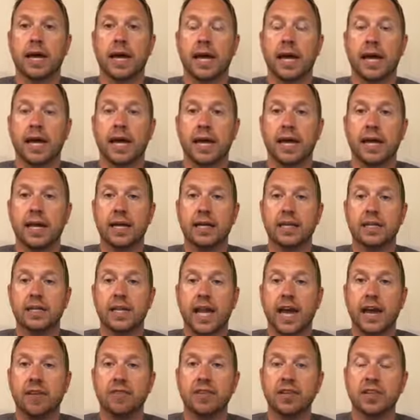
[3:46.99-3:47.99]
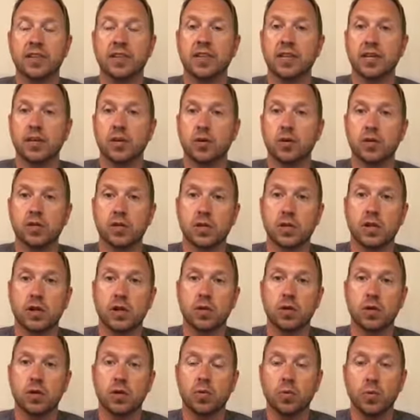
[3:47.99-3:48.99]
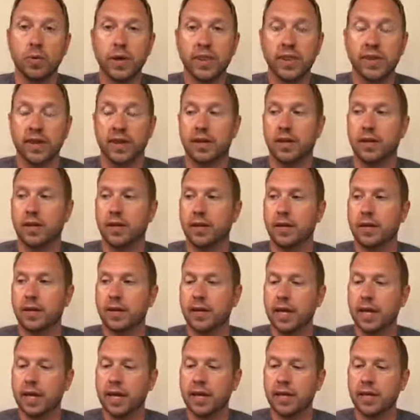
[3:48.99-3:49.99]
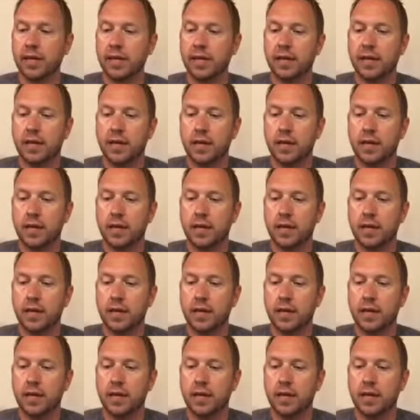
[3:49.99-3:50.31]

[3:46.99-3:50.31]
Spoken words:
and everything that goes along with it. And